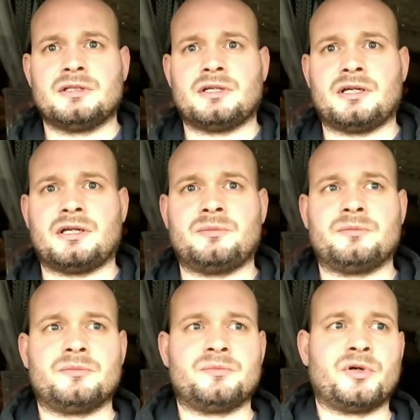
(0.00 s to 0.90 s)

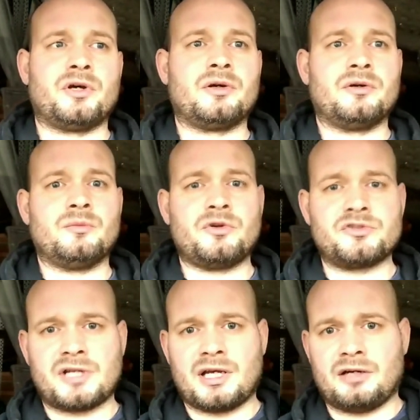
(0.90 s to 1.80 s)
But
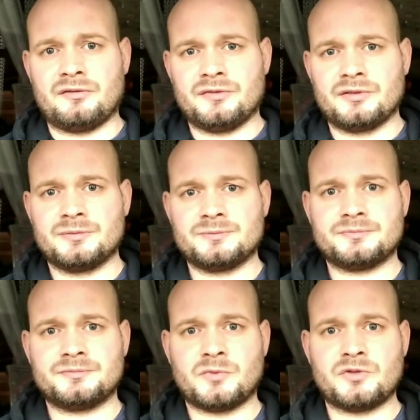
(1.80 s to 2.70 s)
once
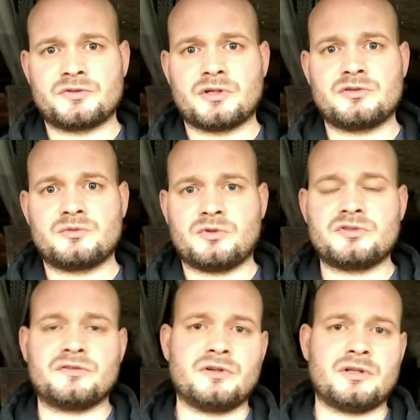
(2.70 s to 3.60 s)

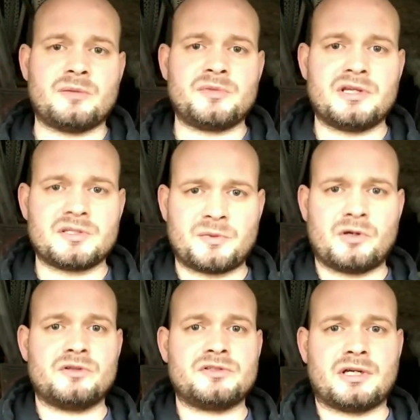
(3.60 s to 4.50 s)
you've got them years
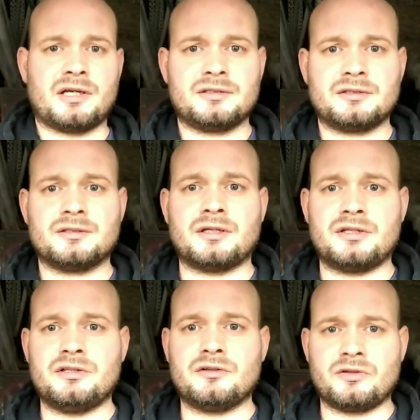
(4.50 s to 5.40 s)
behind you,
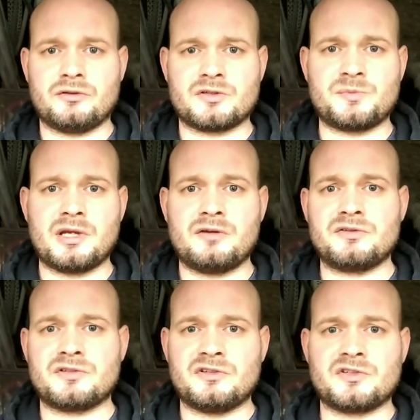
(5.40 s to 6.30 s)
and you've got your
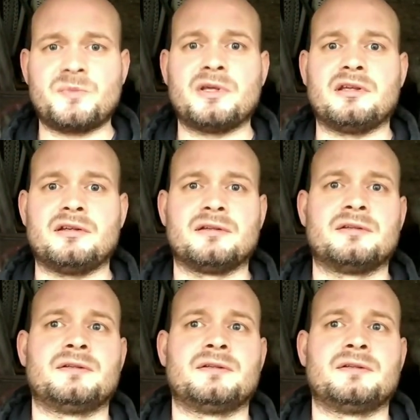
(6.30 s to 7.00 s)
experience and your speed,